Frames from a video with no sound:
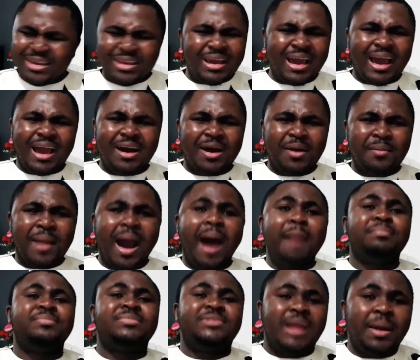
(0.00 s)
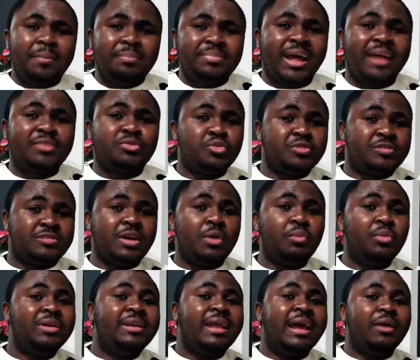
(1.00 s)
I'm tempted to say
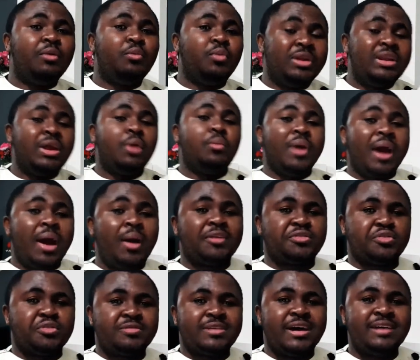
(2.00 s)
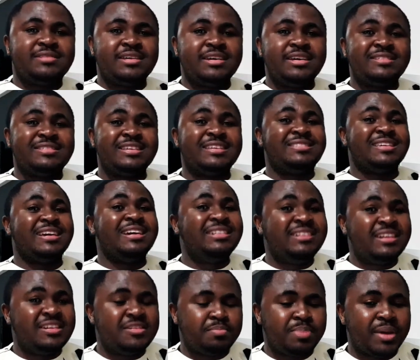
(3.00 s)
with the way our society is
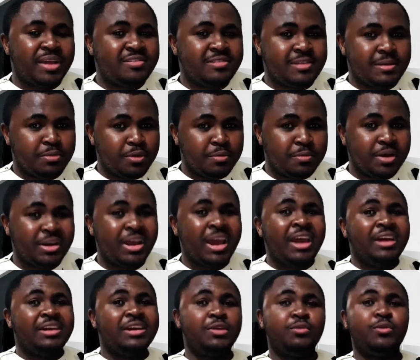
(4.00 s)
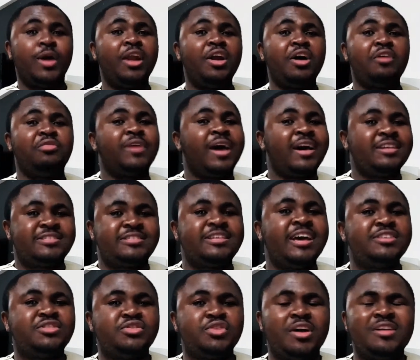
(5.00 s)
indispensable, but in one of our
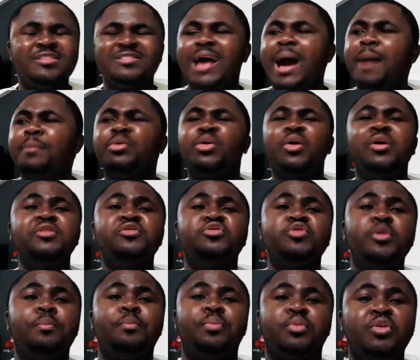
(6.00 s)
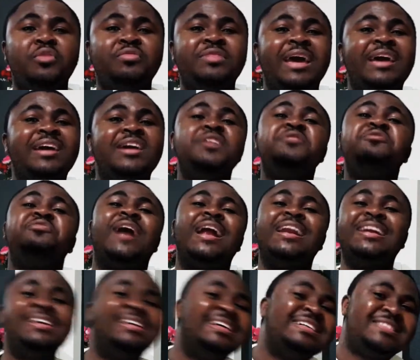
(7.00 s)
sessions, I'm going to prove the
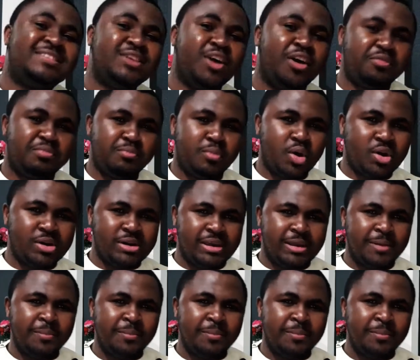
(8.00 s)
invalidity of money.